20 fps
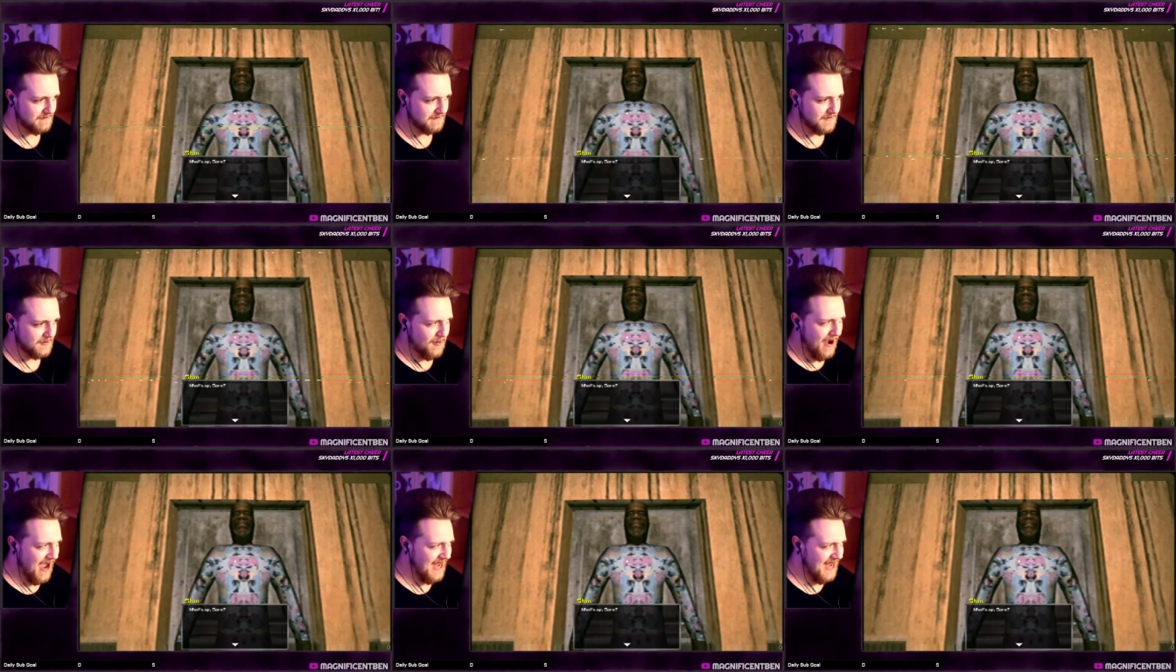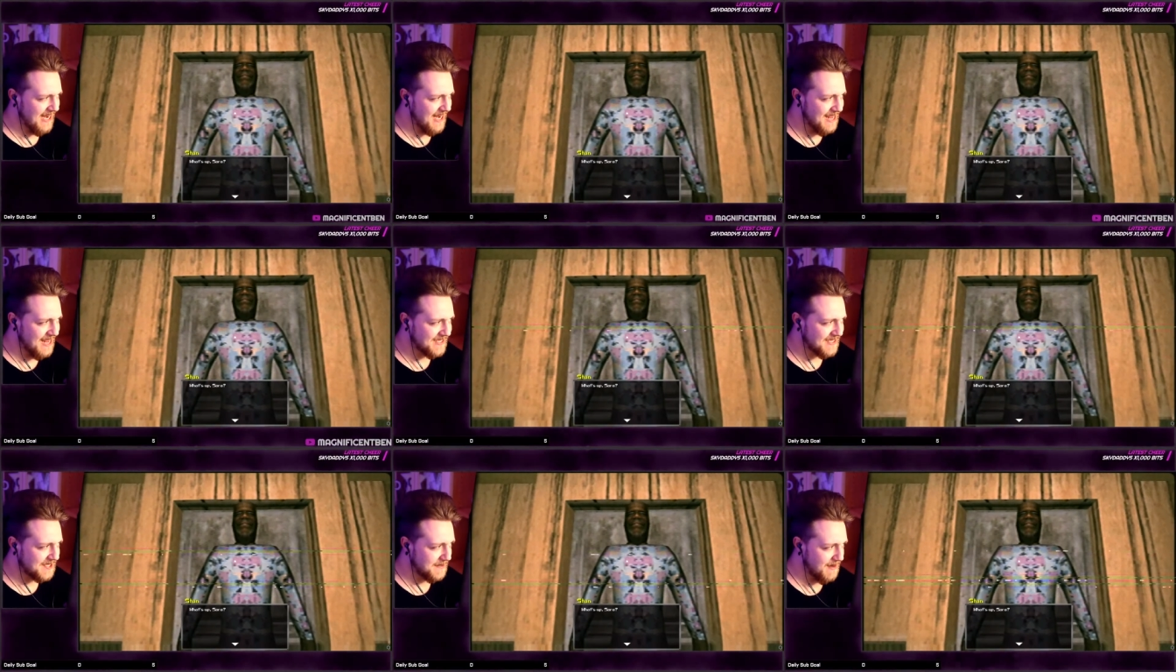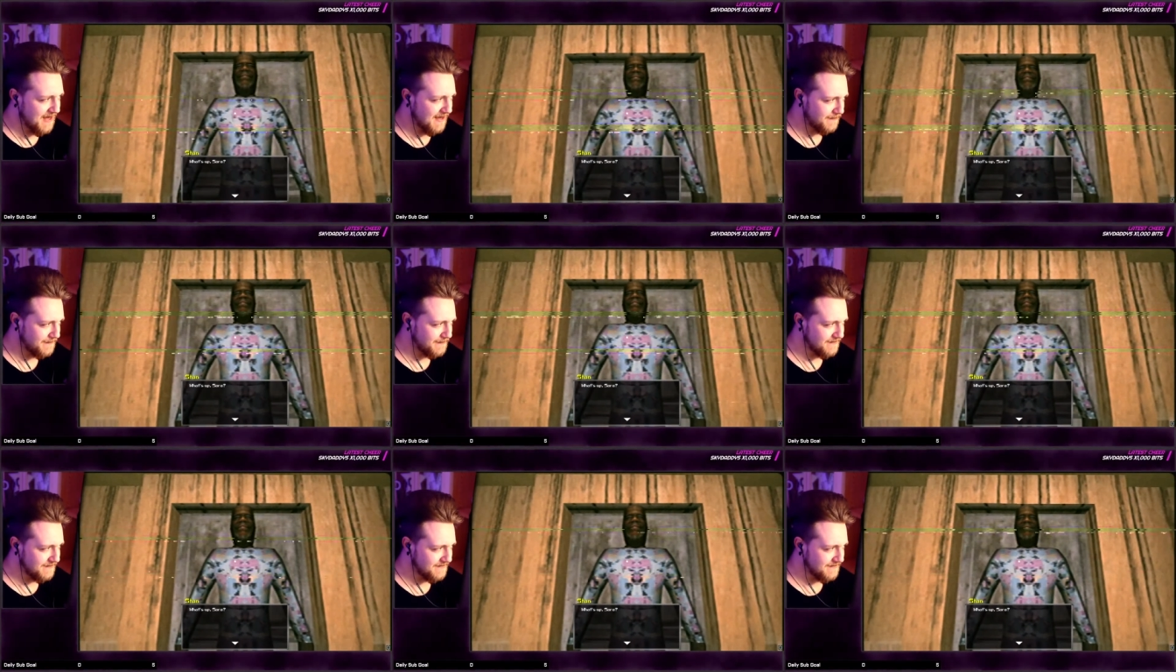Why did you answer
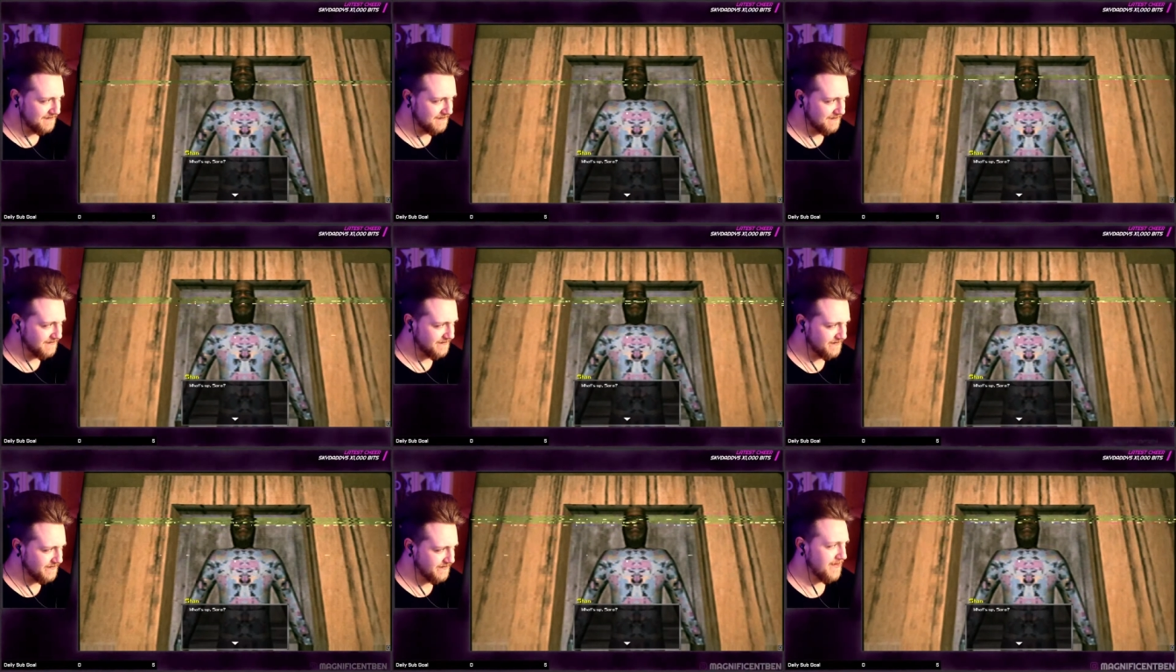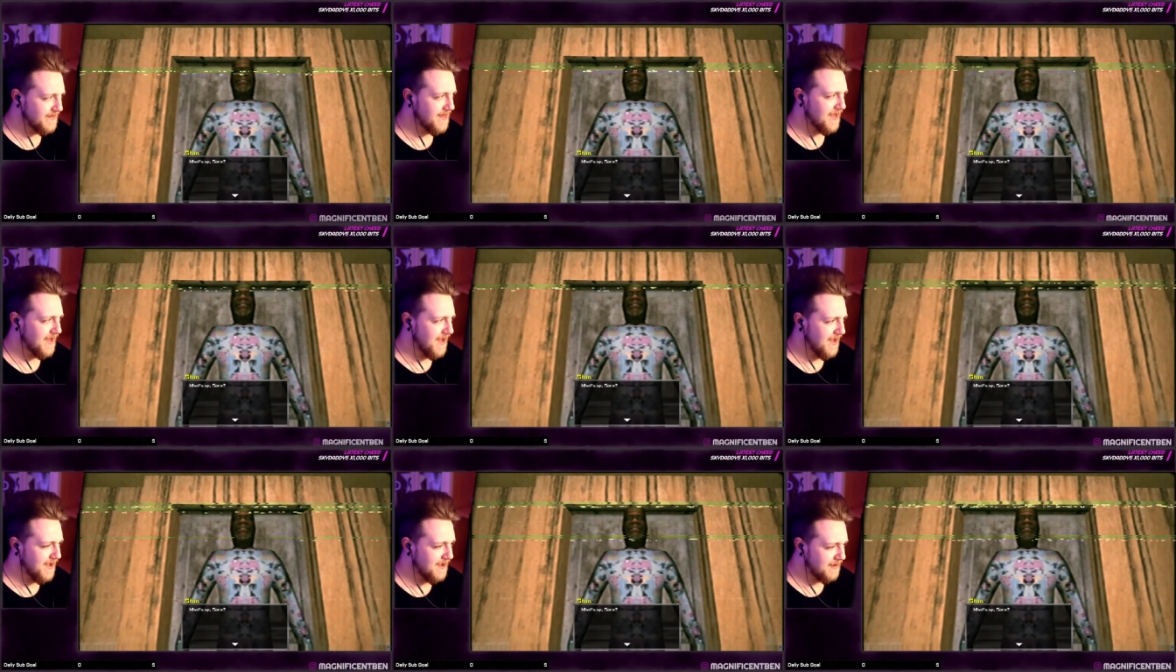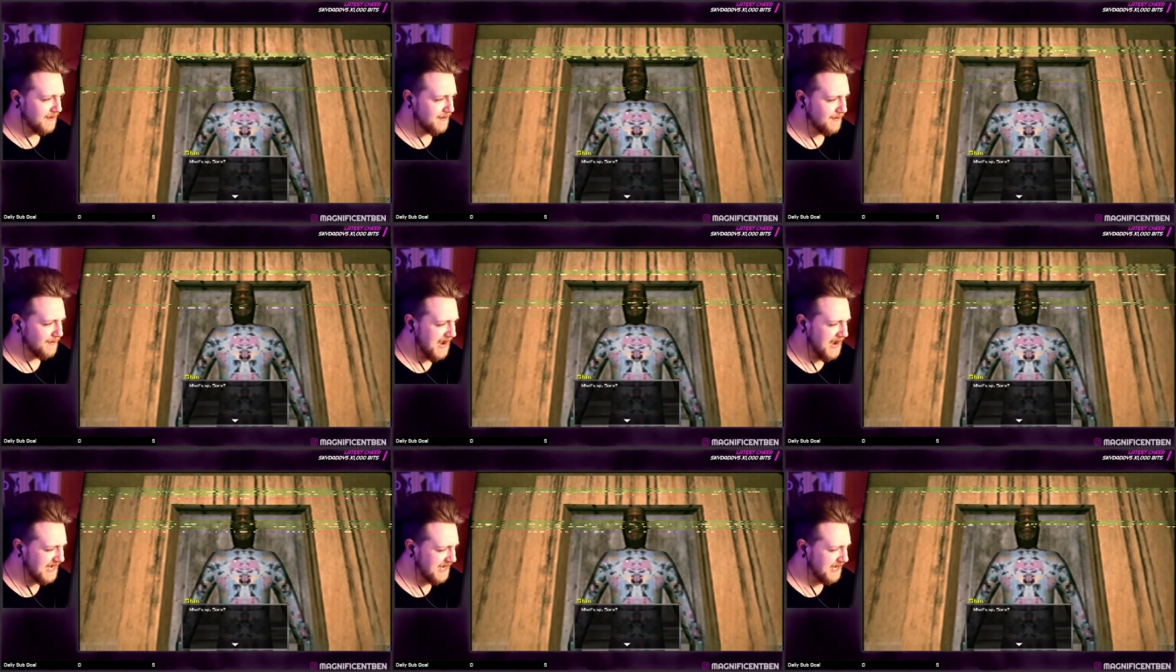me?
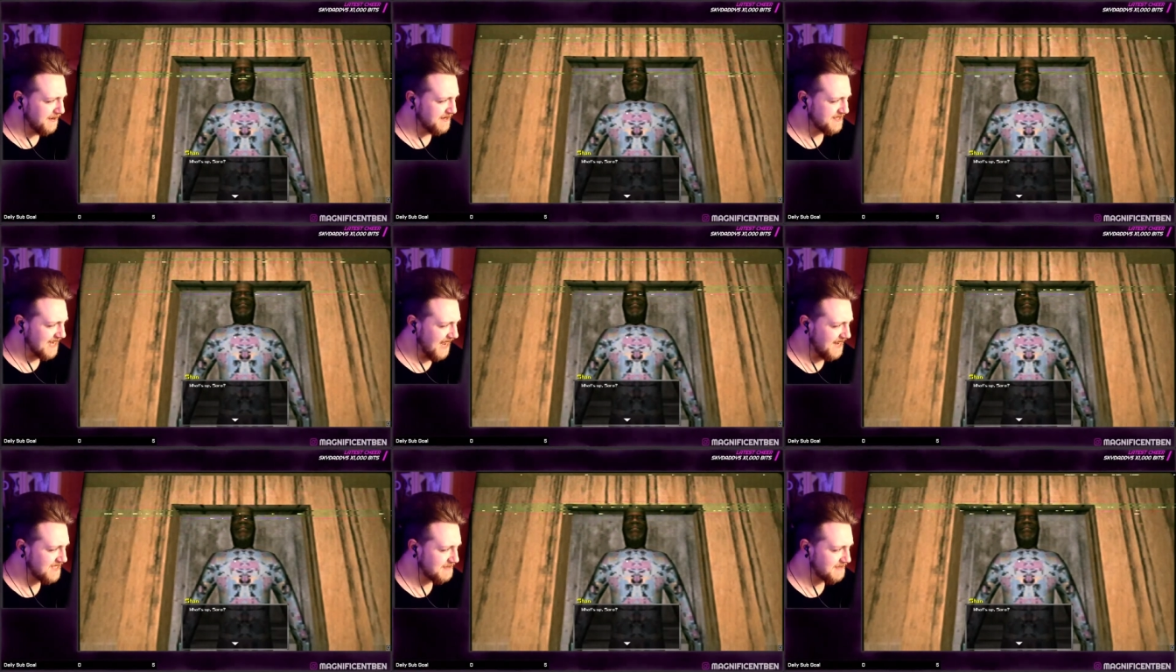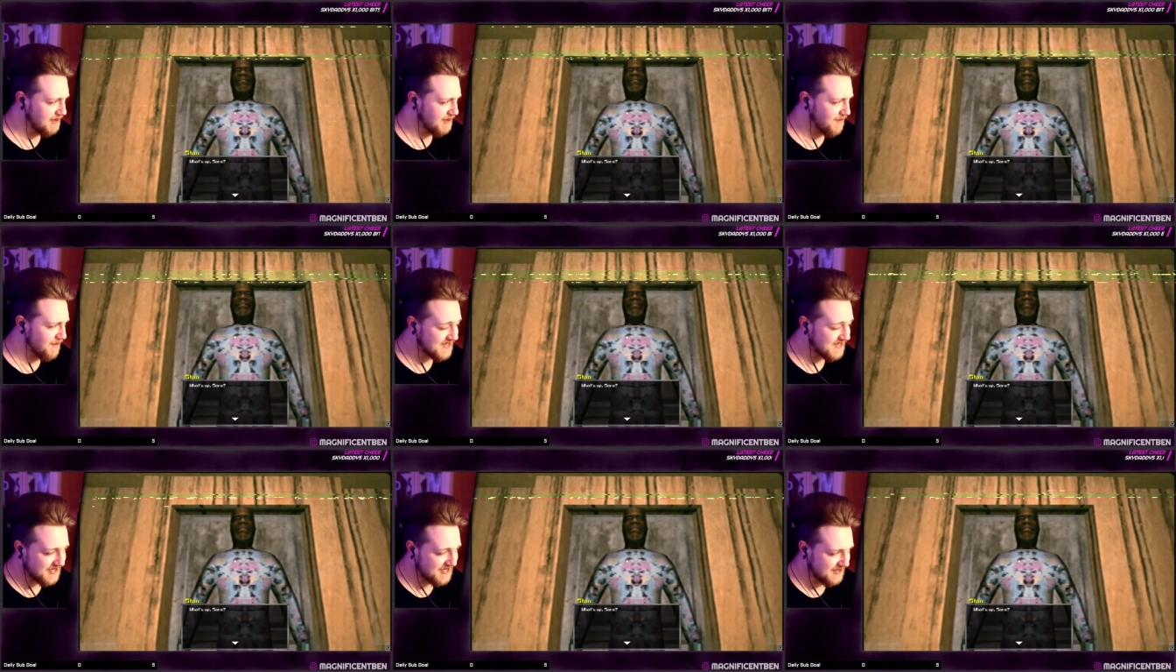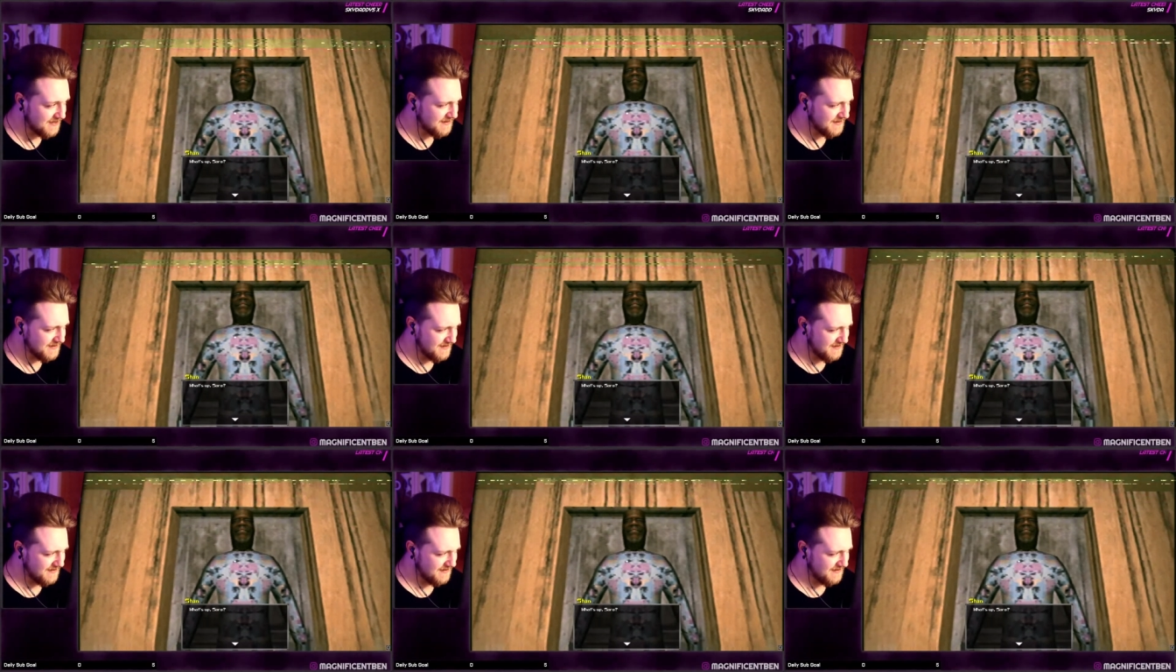Why did you just answer my question?